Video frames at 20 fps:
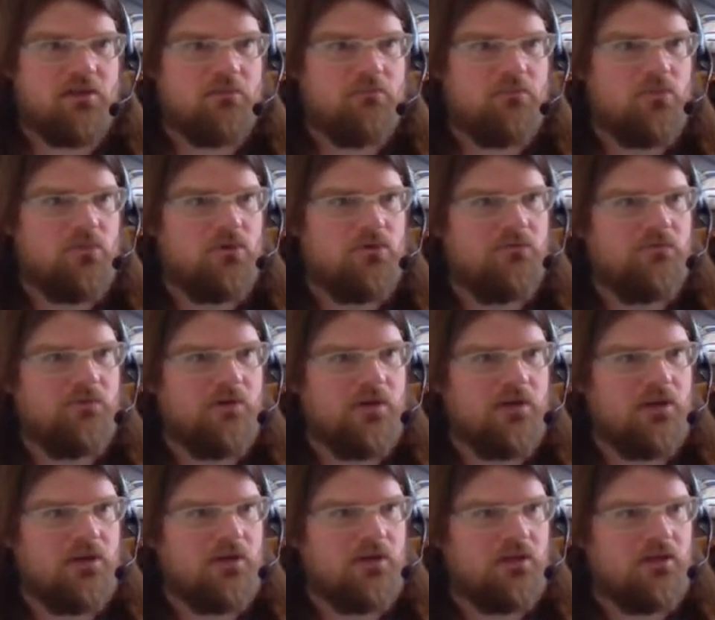move
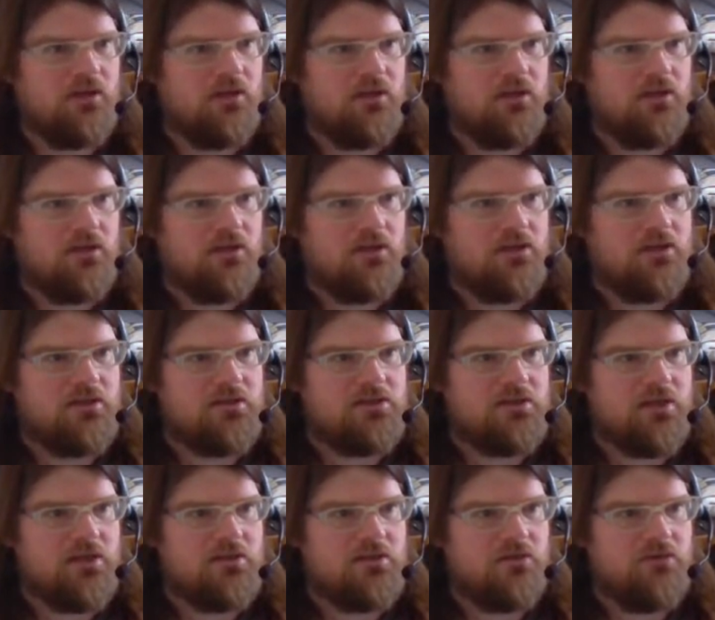the
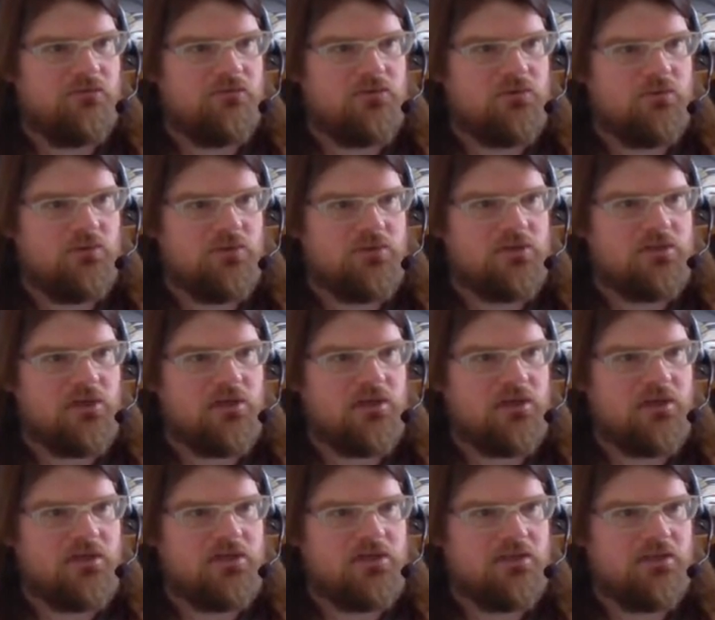internet off to one
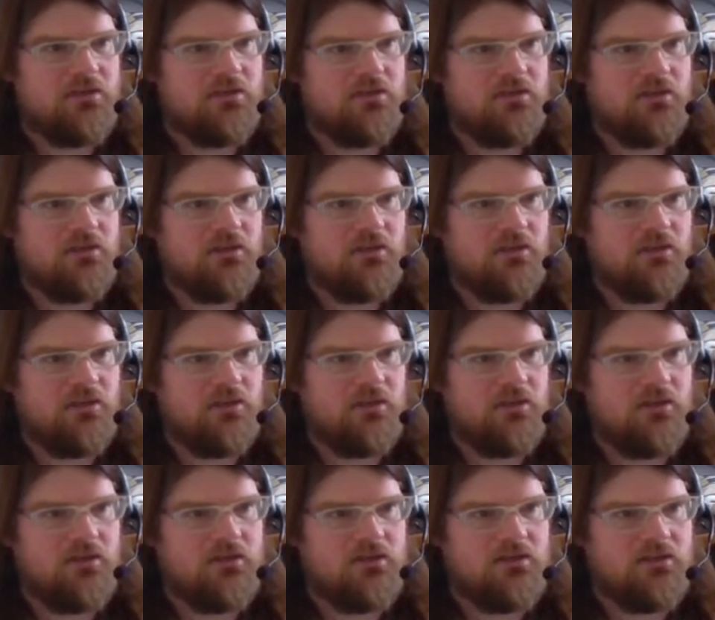side.
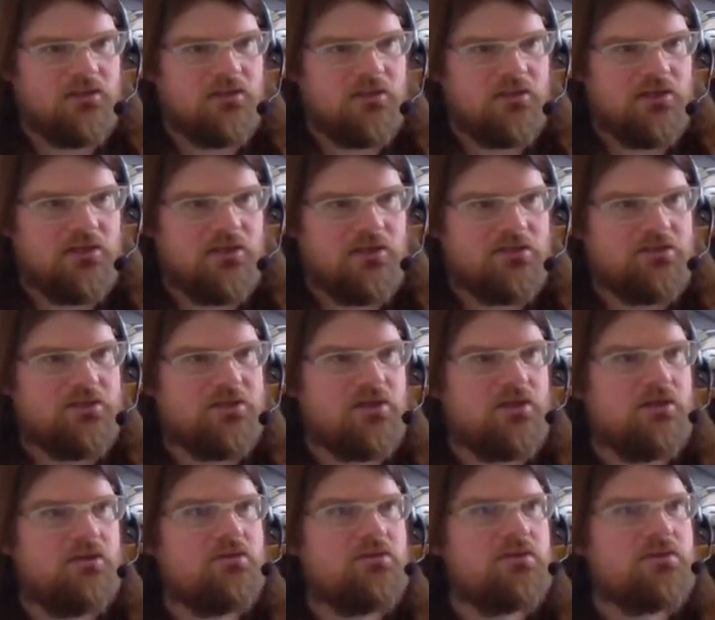There she
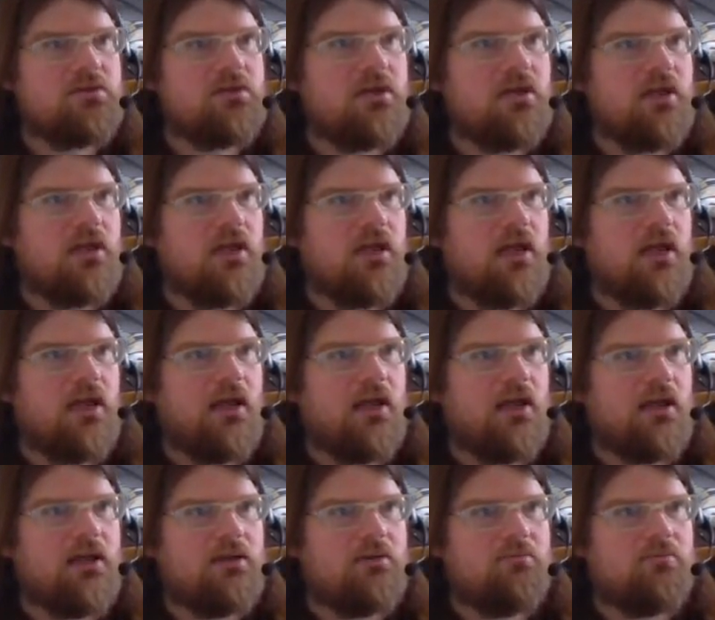goes.
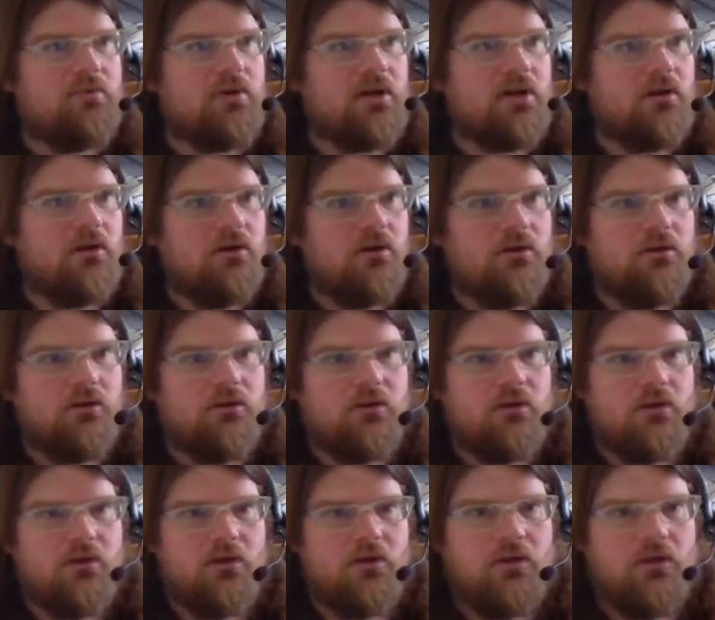And bring on
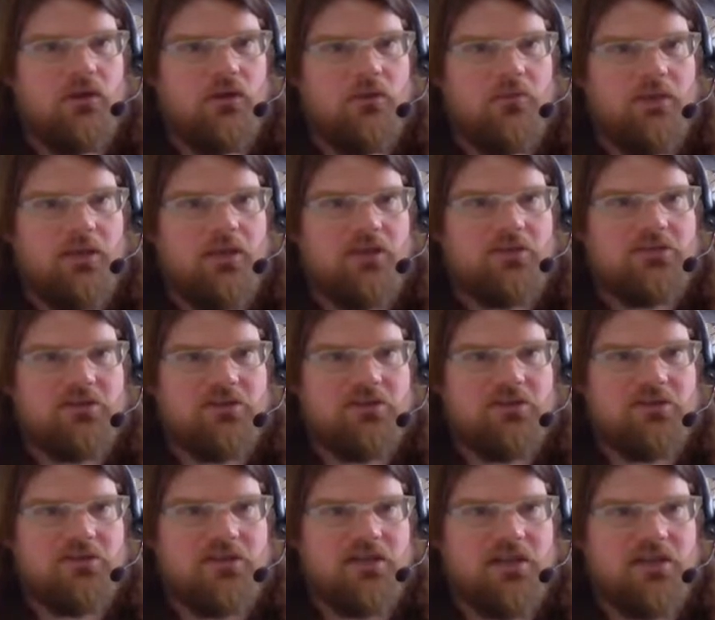OBS, and you
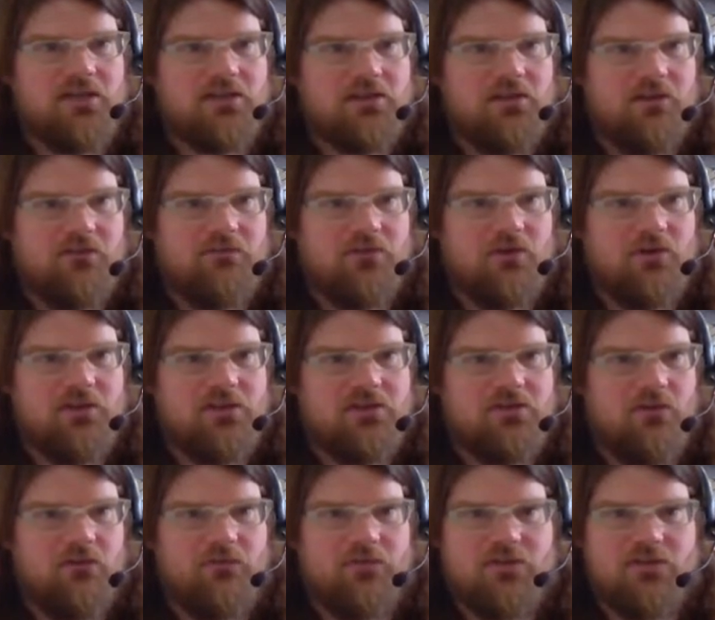can see it's kind of gone
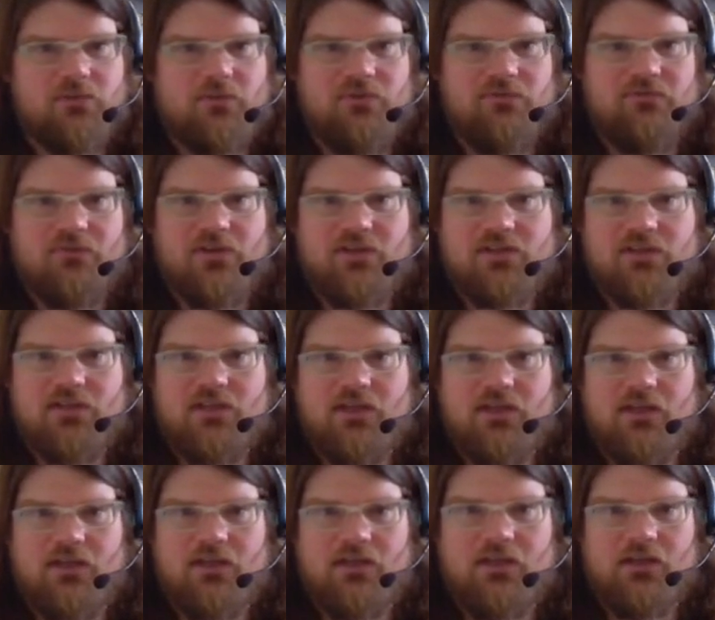off into infinity
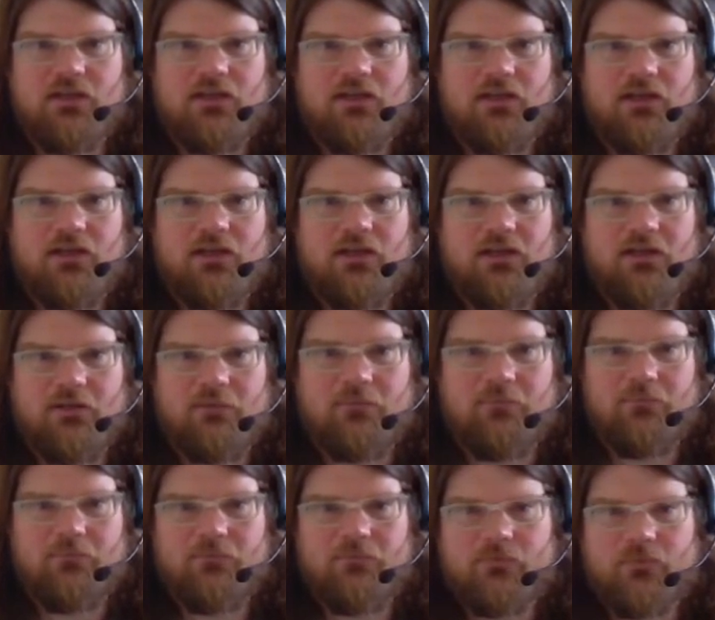there. There
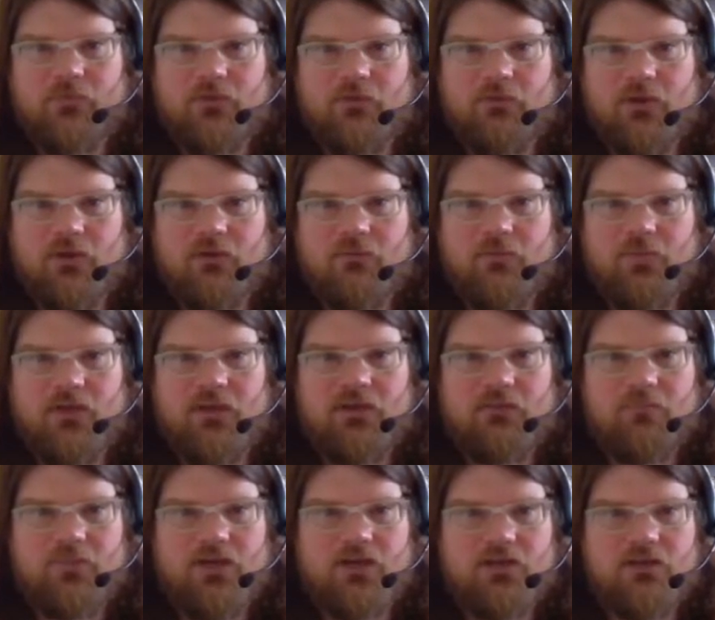we go, make
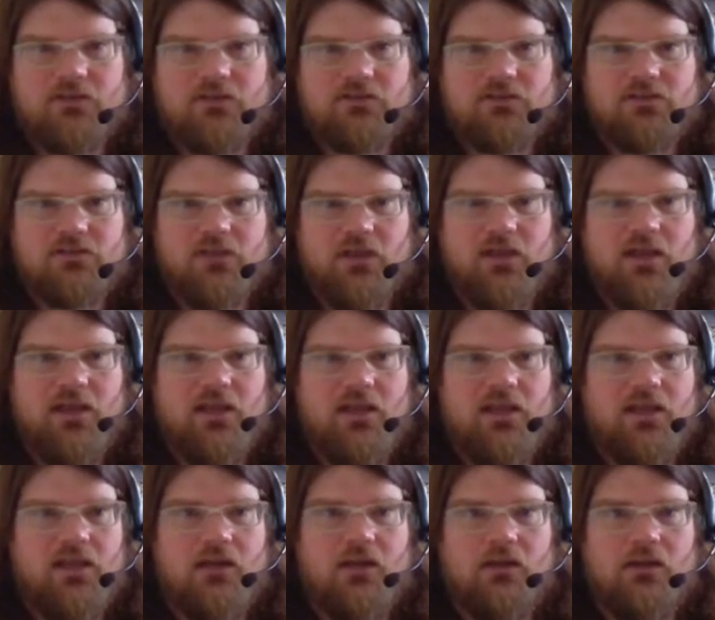it bigness. So
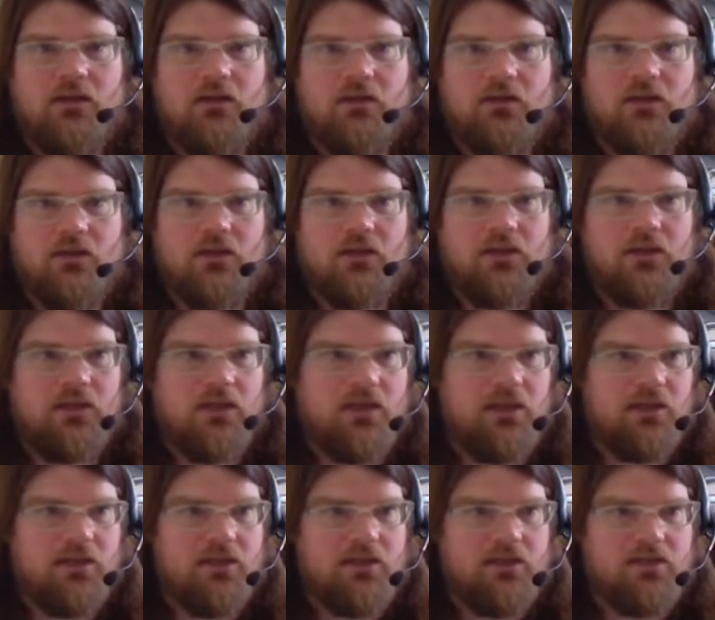here
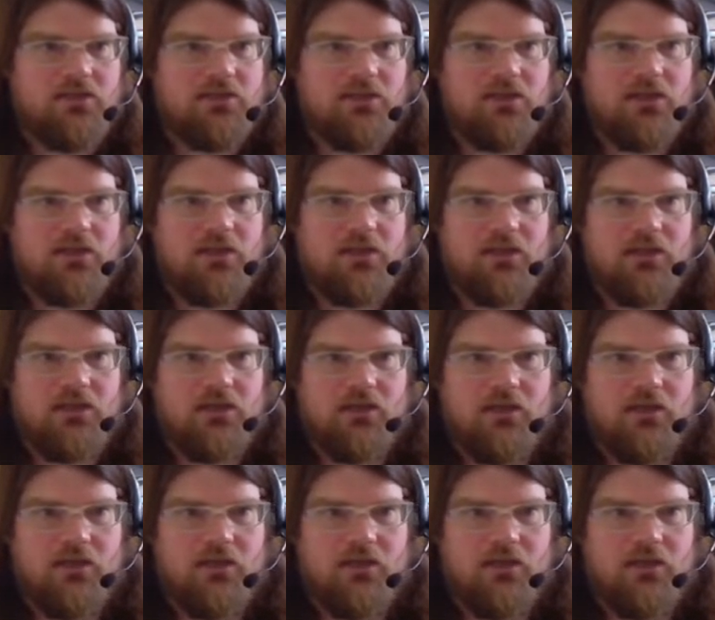is the